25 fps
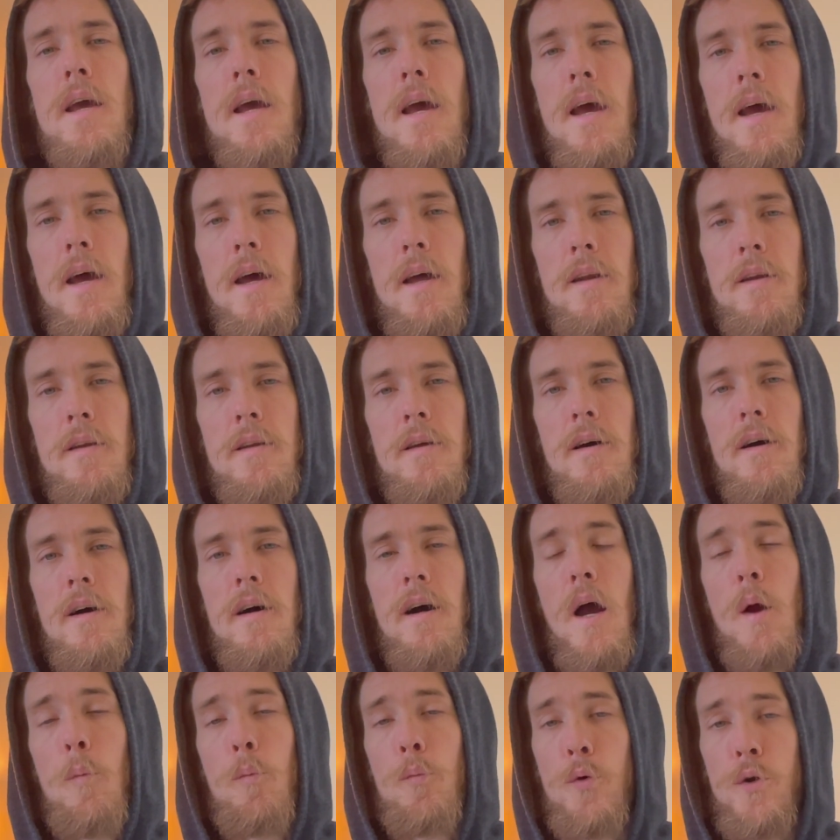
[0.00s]
And
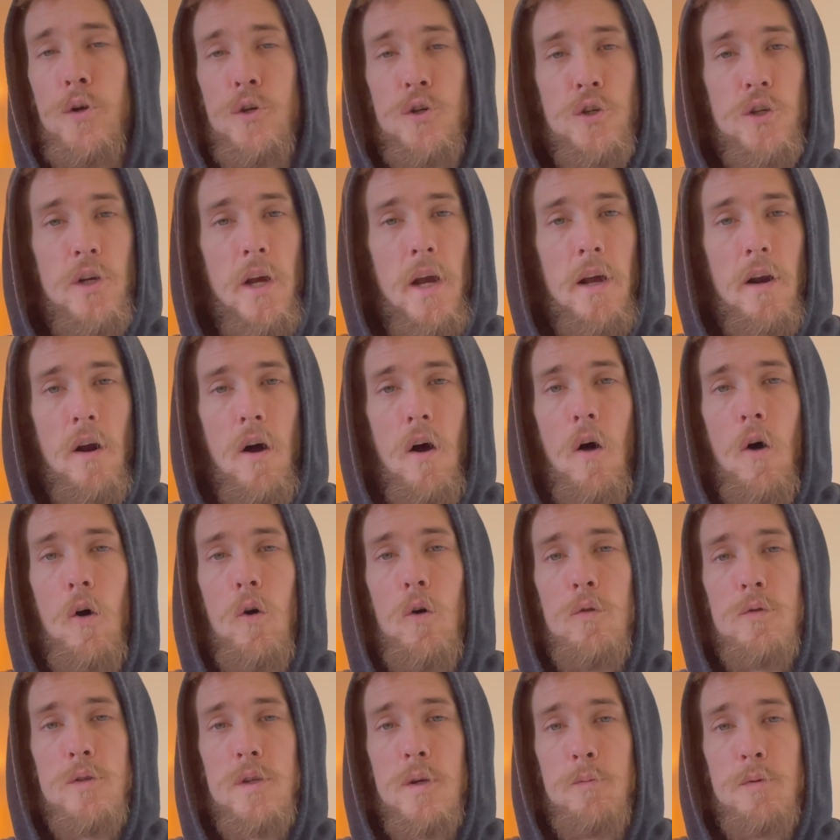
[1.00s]
I appreciate all
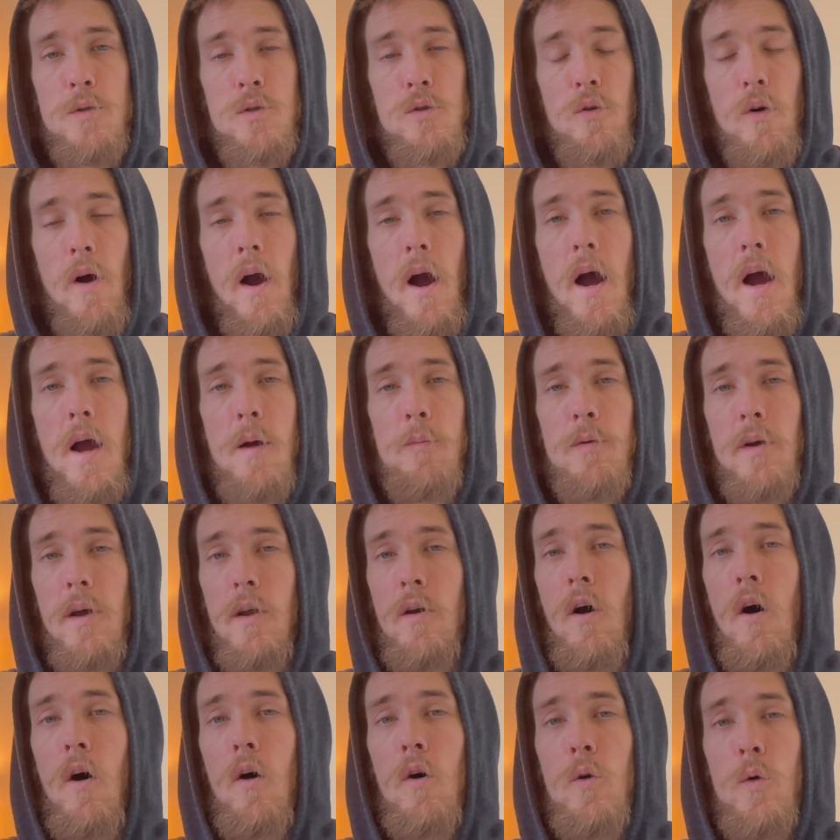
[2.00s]
who've subscribed and
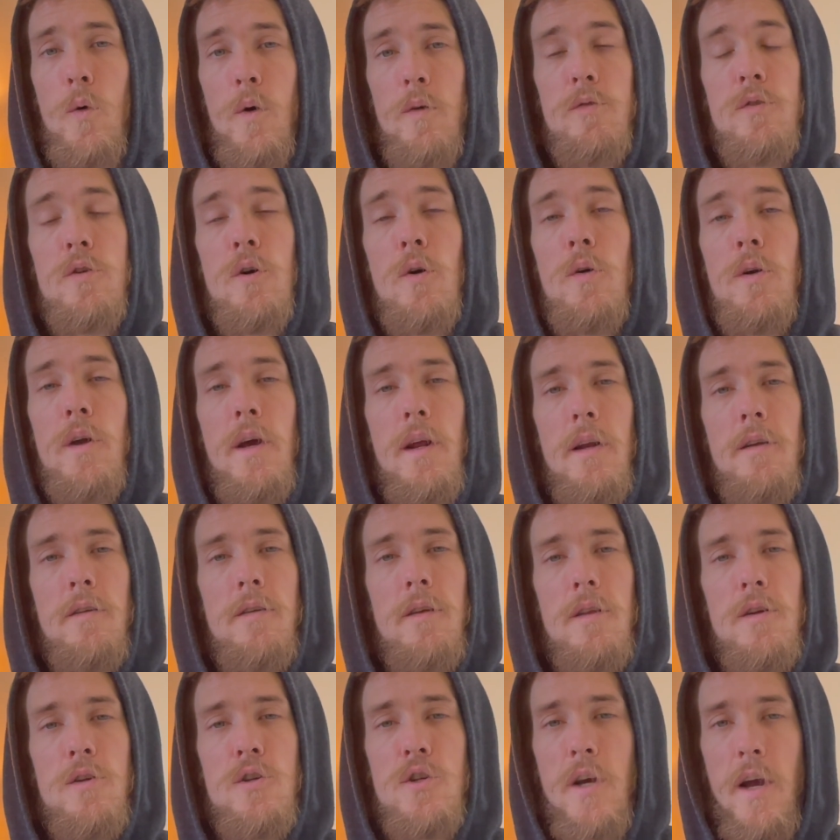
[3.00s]
all who have donated to
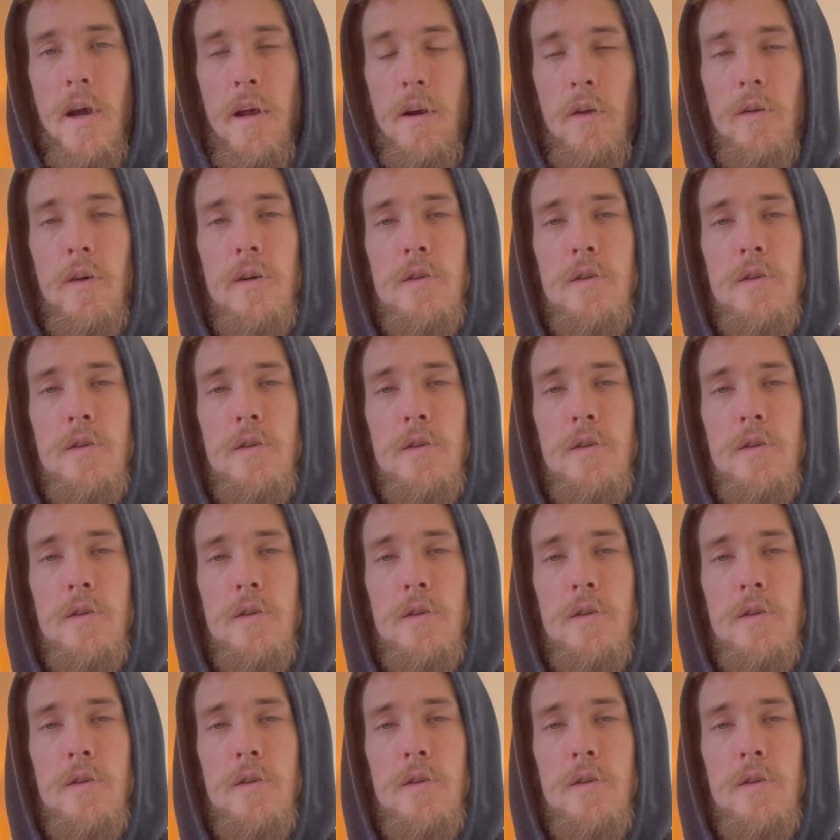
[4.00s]
the channel.